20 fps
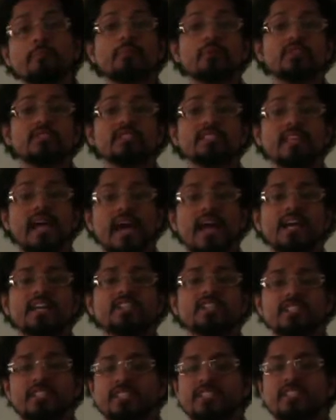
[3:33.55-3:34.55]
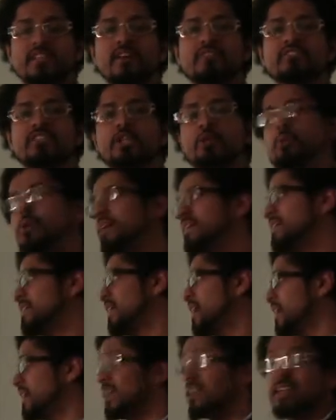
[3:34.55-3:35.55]
person's actions is enough to create
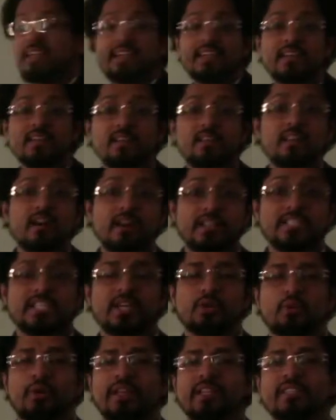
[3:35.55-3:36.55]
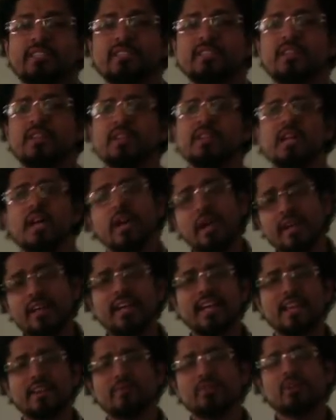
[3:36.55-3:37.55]
a legal consequence. And
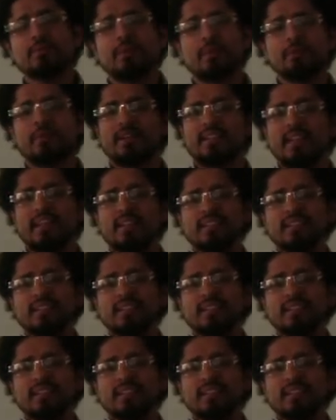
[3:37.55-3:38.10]
again, what I mean by that